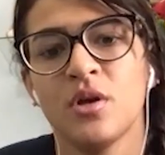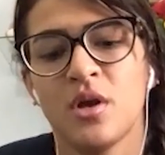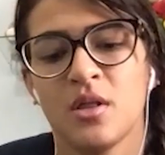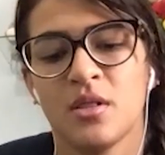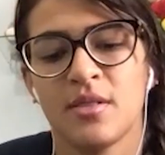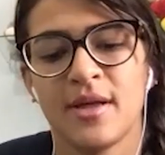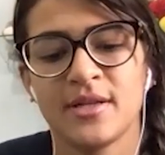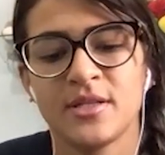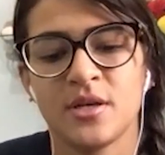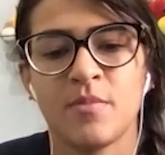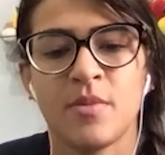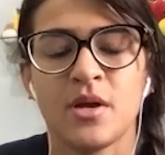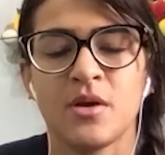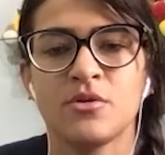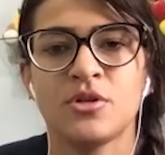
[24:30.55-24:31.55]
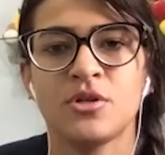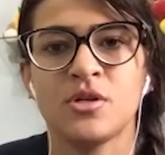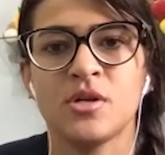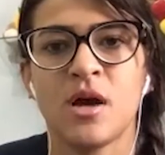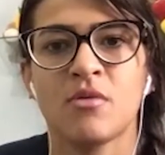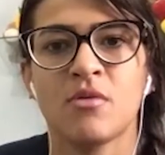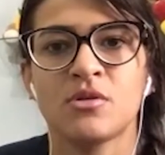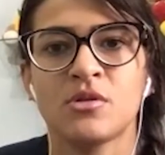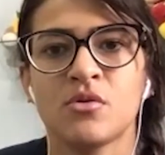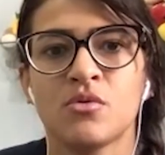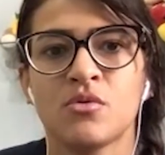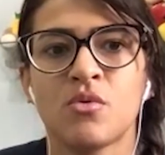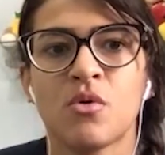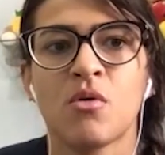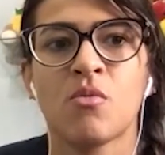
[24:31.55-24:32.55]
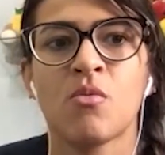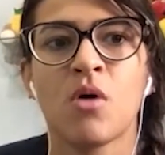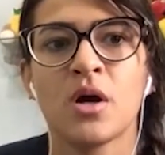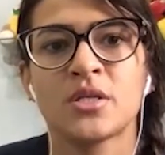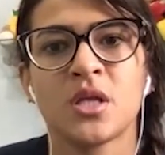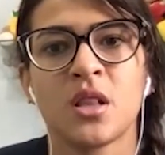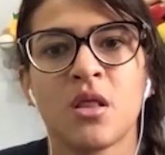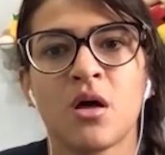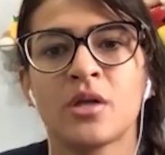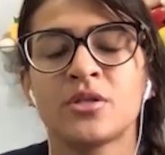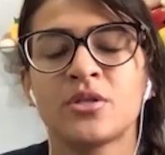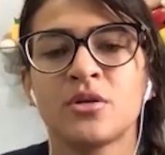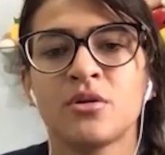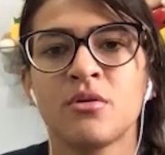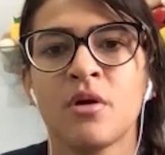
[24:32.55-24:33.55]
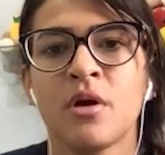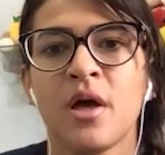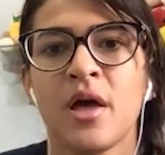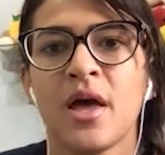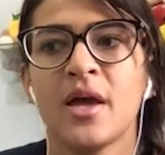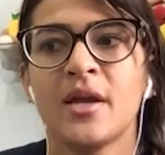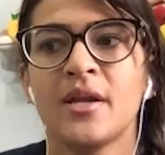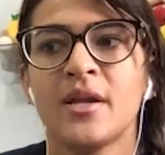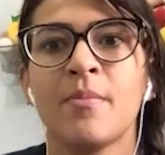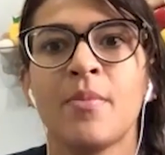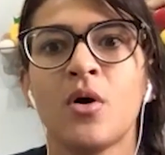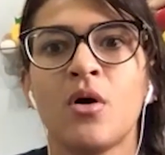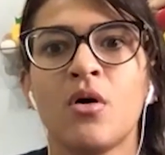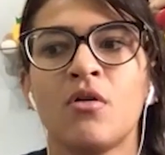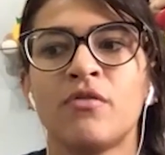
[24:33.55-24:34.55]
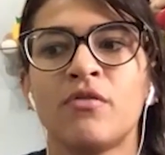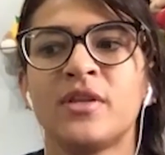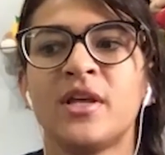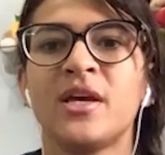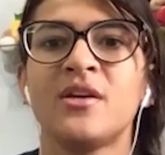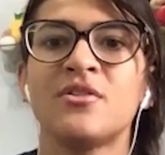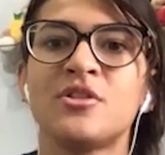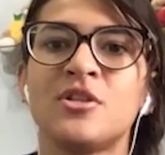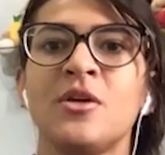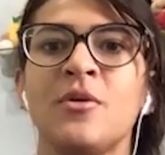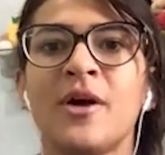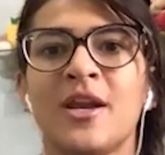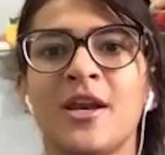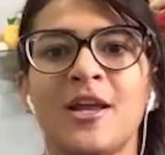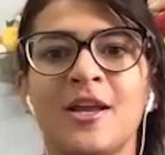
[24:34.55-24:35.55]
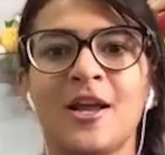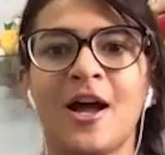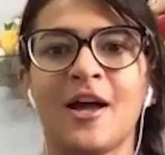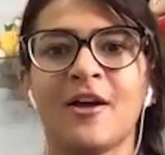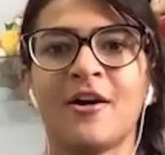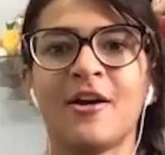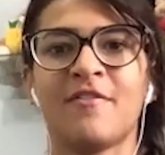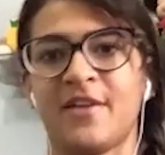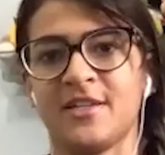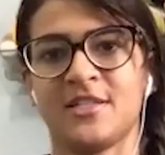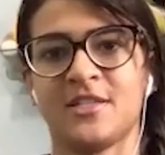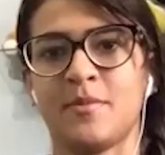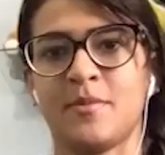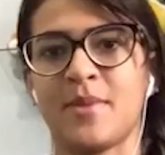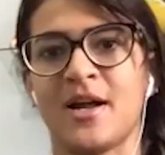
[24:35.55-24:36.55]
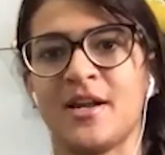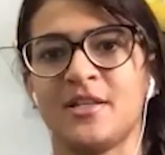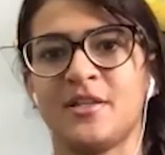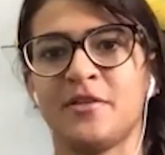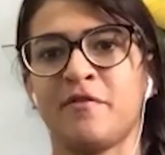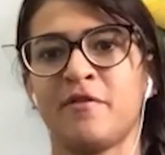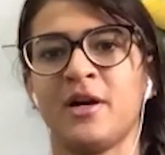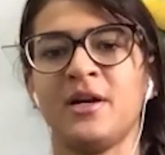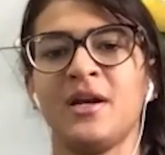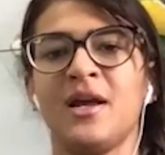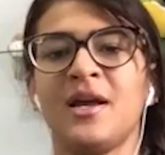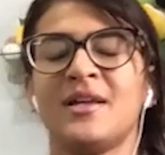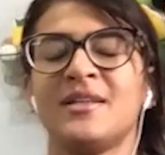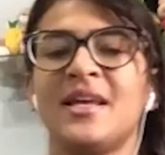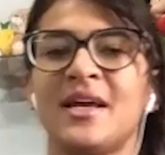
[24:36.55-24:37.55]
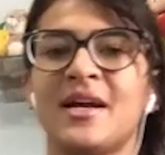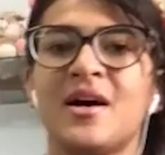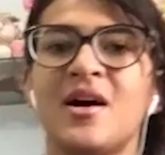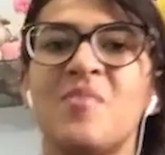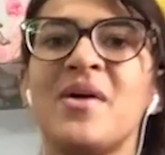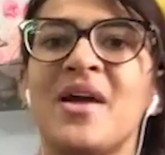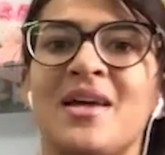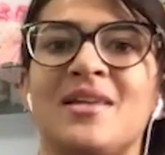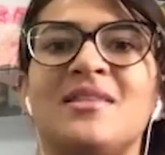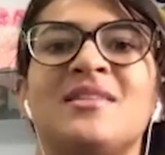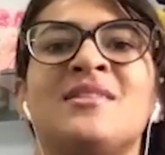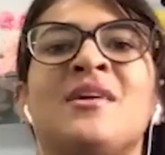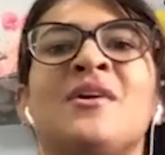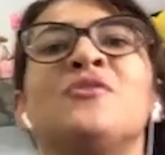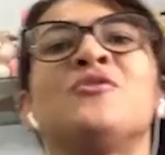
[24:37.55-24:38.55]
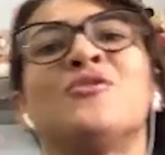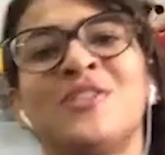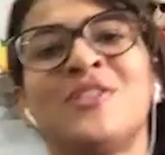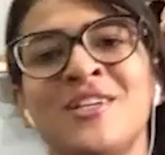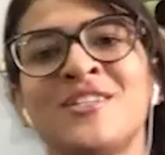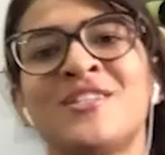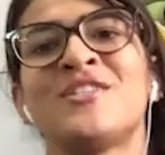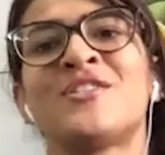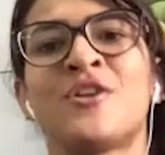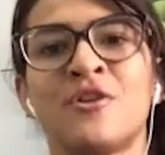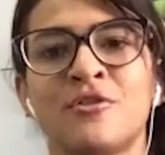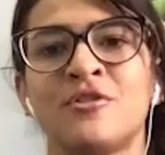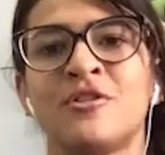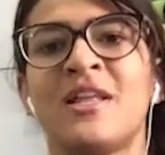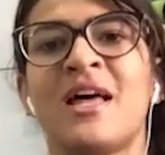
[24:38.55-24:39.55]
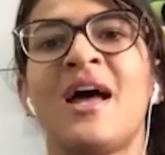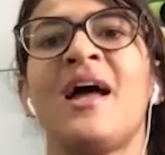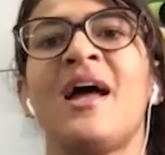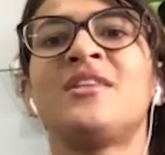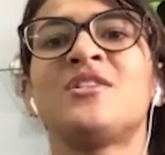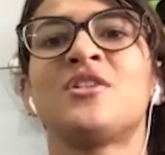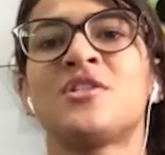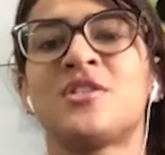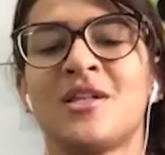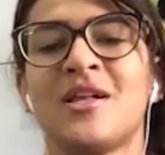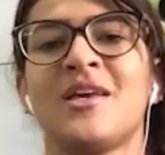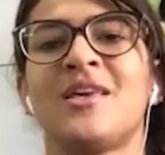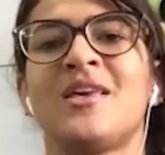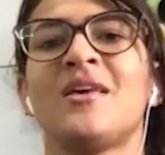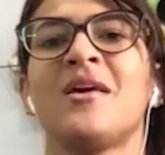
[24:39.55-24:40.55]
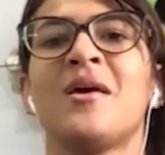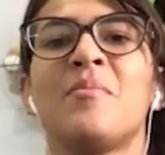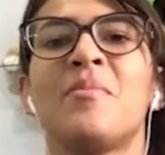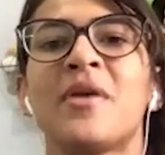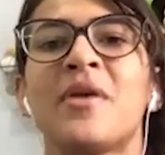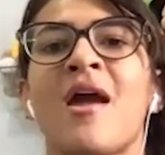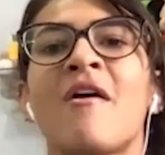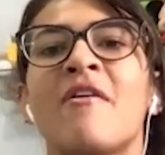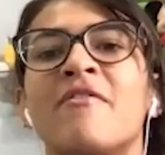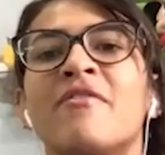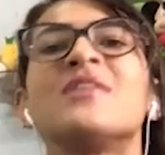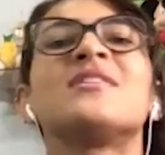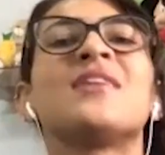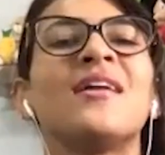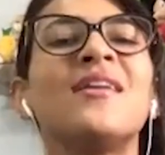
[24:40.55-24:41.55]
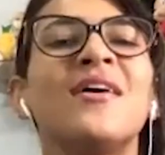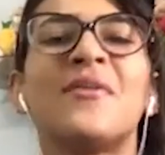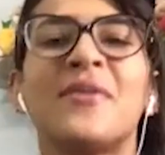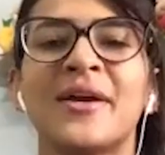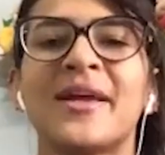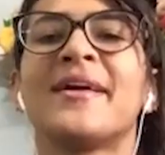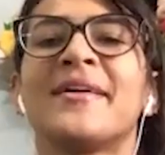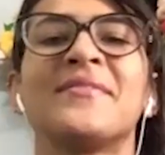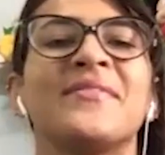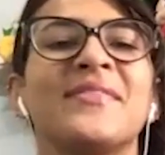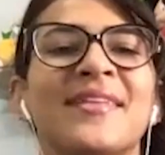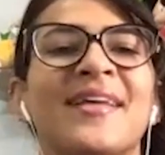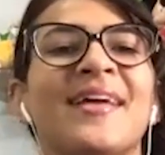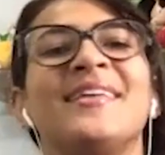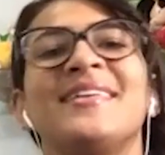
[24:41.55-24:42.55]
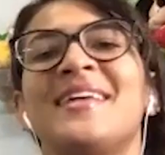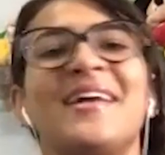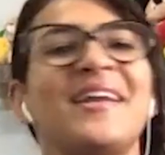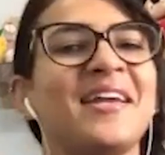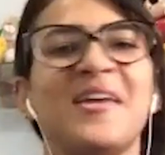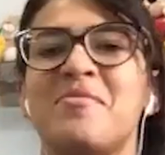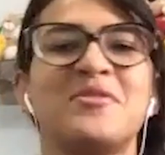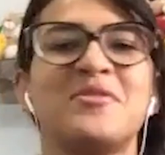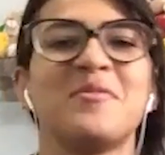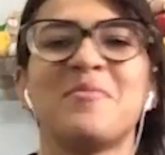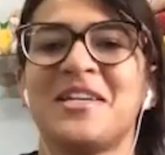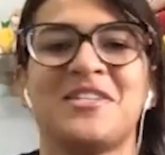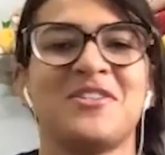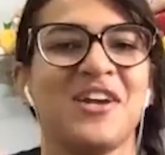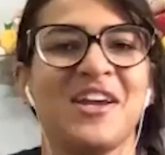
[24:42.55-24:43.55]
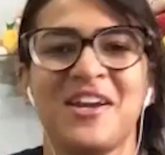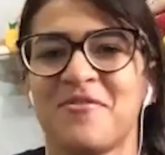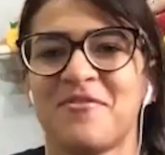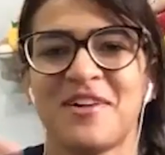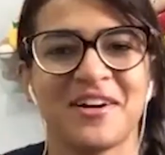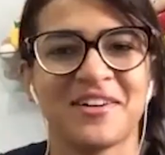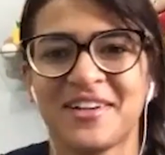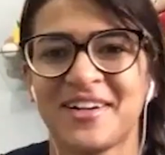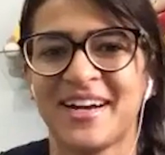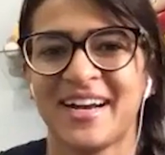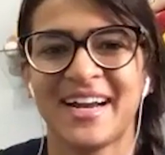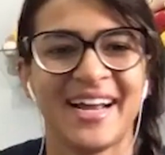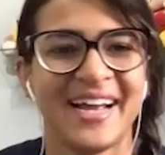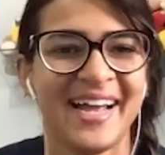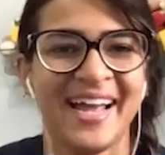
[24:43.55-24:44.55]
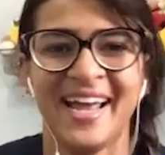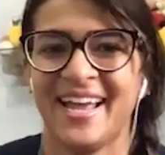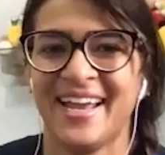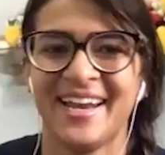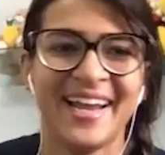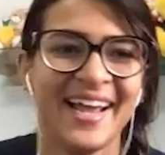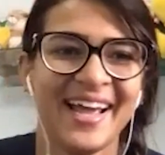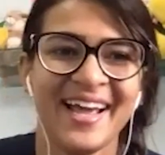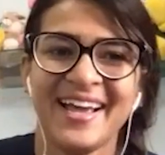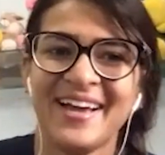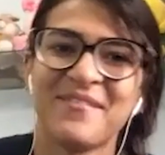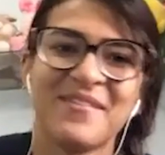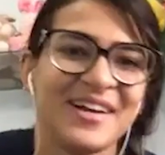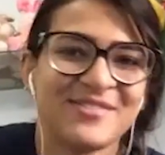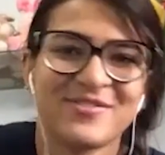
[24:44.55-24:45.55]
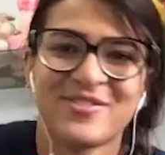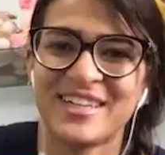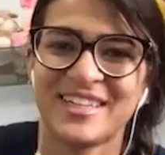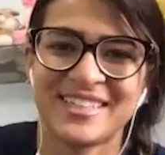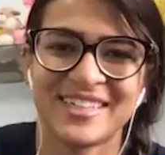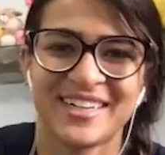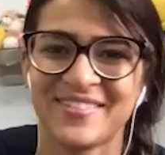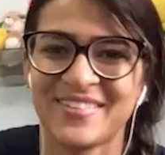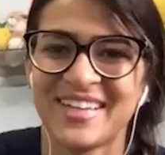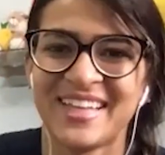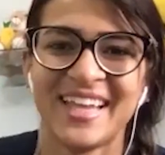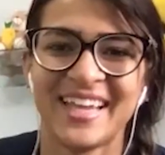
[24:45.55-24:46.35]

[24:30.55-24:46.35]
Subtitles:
Letty Ribeiro, she also watch a lot too. And they usually when I gonna fight somebody different, they come, hey, this girl do this girl do that. Just like be careful. I said, oh, okay. And then I keep doing my training regular and wait for the tournament.